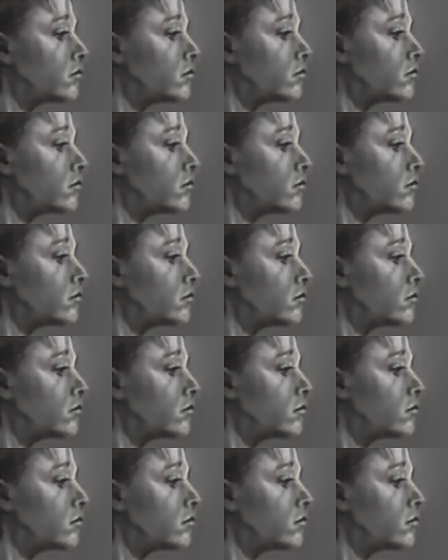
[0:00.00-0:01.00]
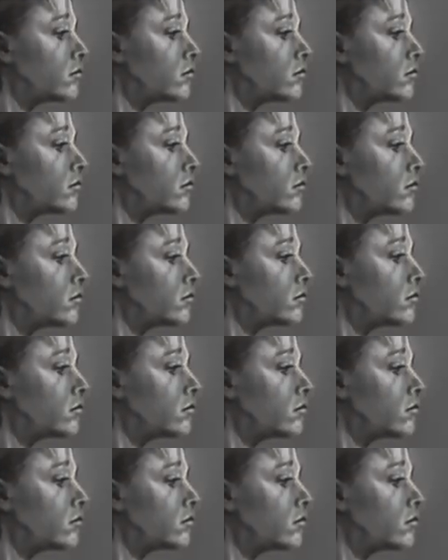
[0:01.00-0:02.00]

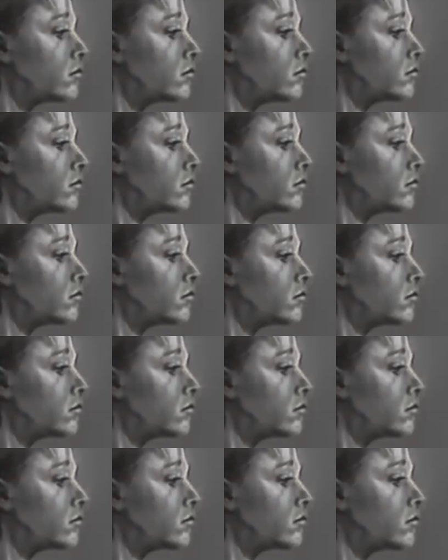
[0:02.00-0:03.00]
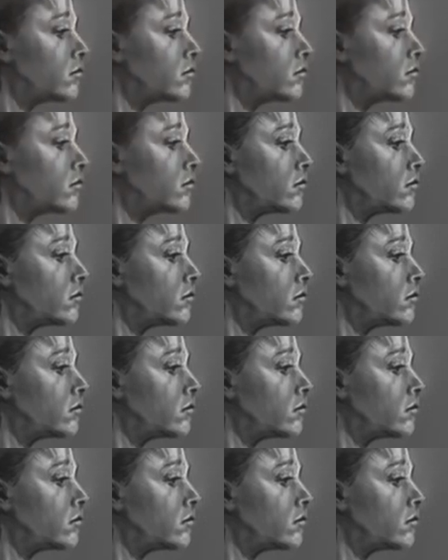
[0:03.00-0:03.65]
[no speech]